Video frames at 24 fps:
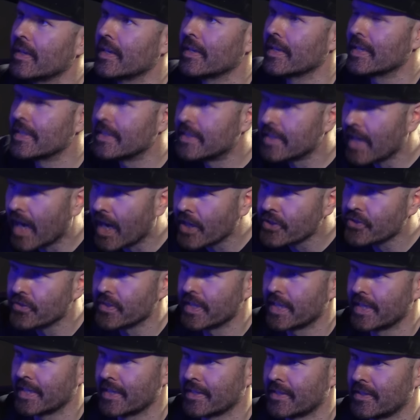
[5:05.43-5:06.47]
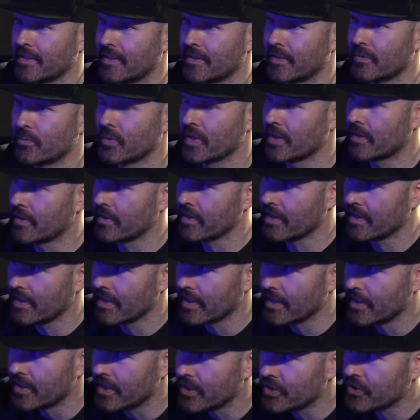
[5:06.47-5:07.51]
indoctrinated with the
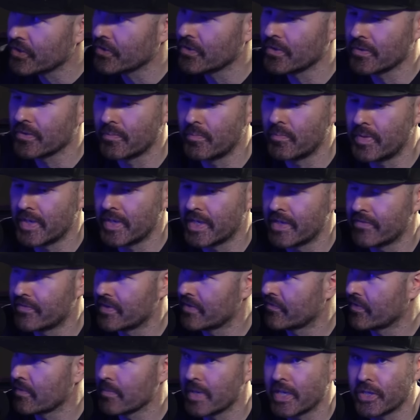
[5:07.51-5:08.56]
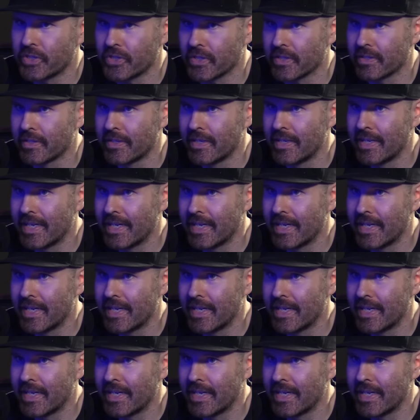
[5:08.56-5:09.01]
initial bit of information